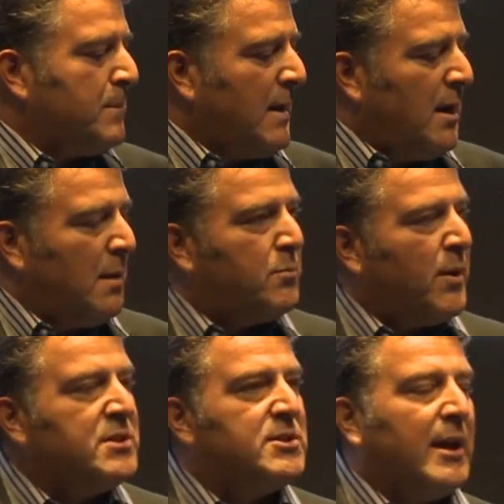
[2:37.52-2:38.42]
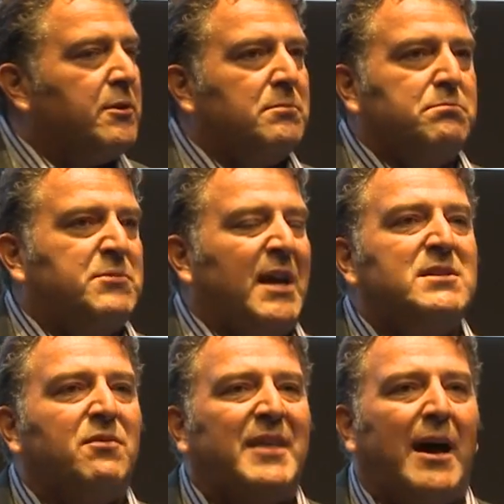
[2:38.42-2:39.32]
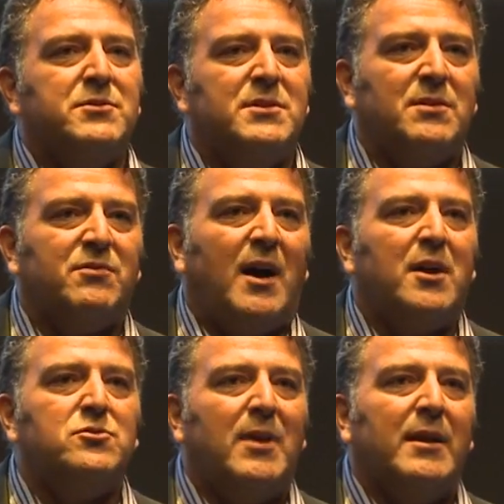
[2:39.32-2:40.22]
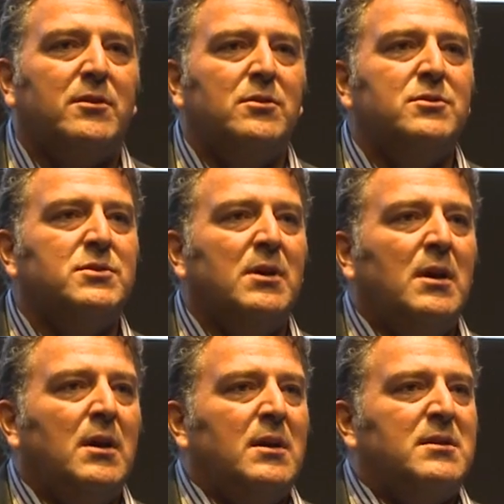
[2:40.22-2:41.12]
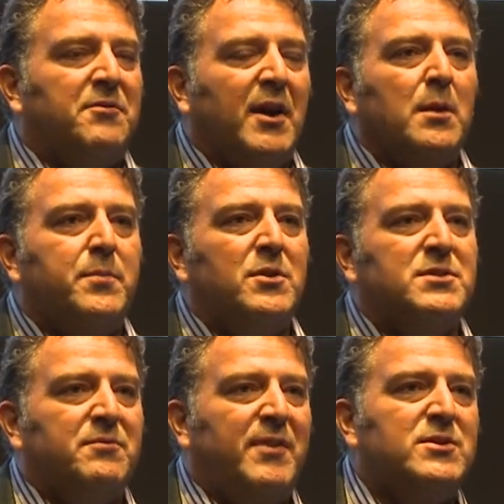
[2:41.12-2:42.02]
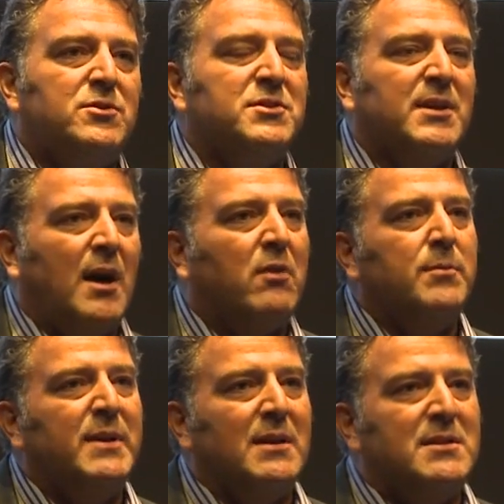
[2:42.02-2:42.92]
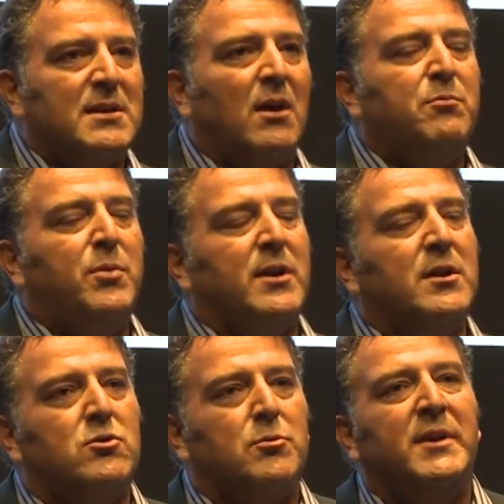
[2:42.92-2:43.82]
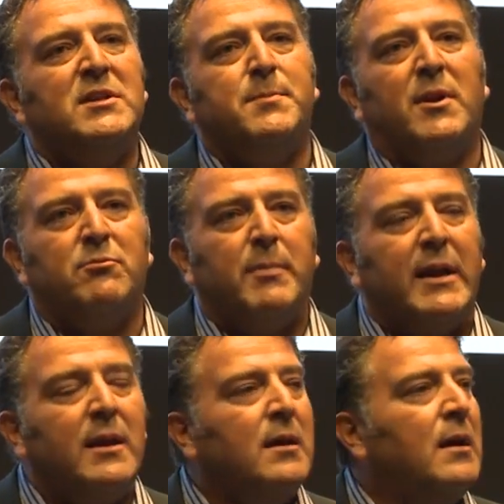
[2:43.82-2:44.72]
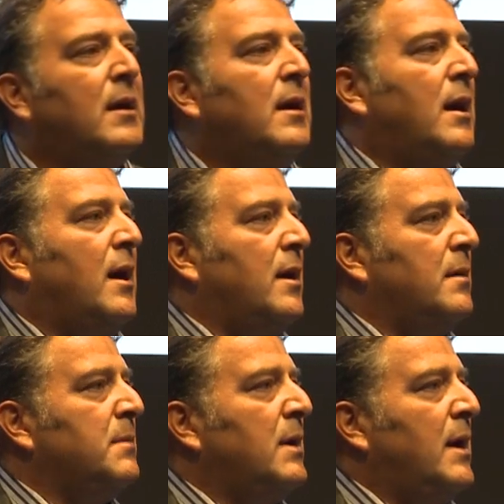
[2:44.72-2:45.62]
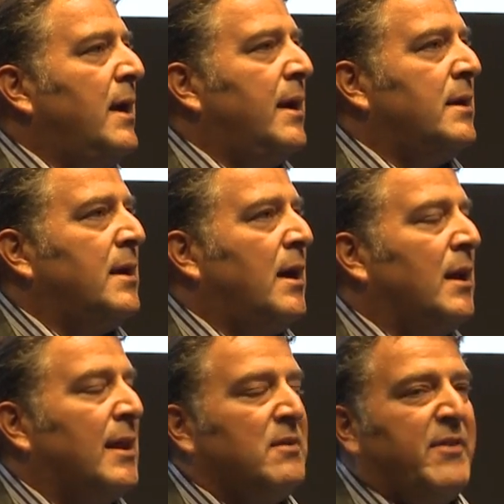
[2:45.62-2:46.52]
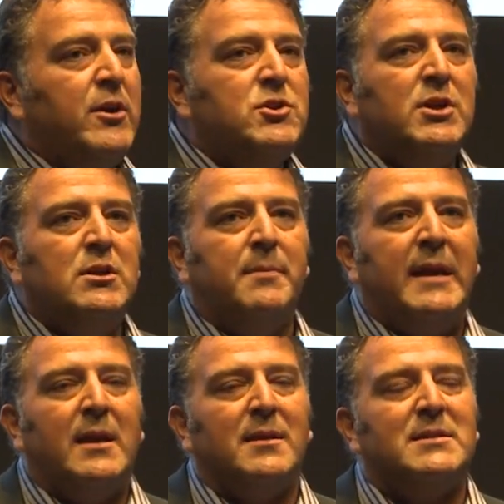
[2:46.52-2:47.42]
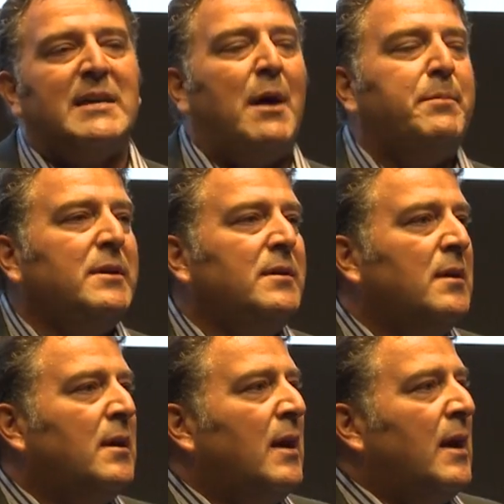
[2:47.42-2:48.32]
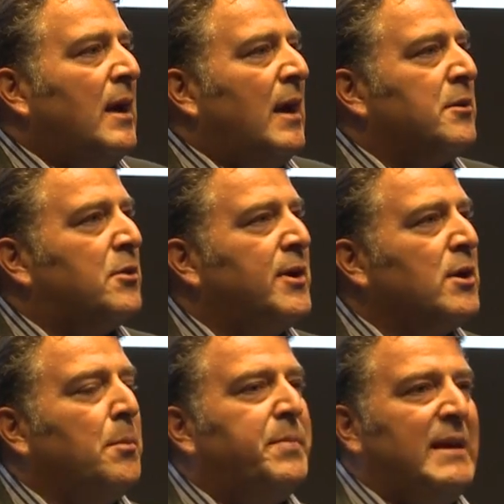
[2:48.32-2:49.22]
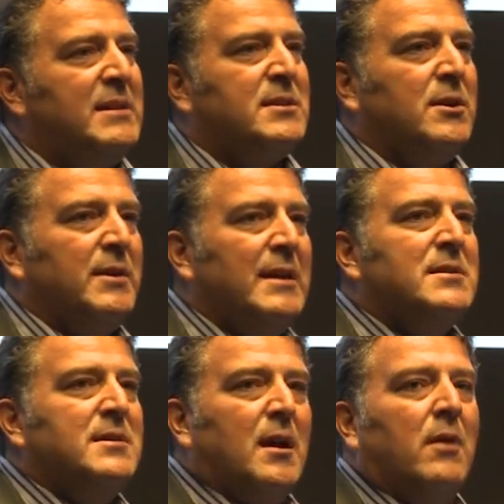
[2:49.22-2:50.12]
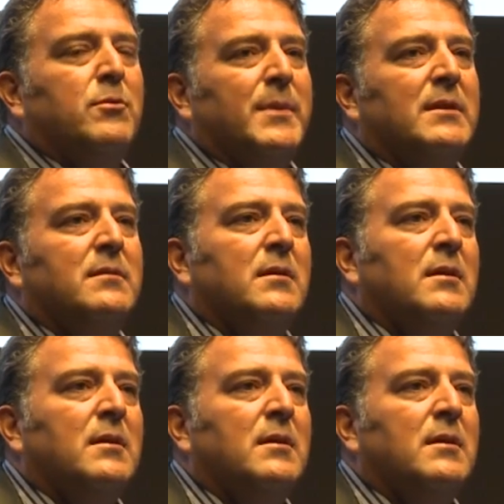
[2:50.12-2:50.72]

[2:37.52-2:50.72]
Uh, brings together tens of thousands of contractors, developers, investors, the government itself put in a tremendous amount of money um, and uh, a lot of energy to making this happen. And the critical piece here is the government.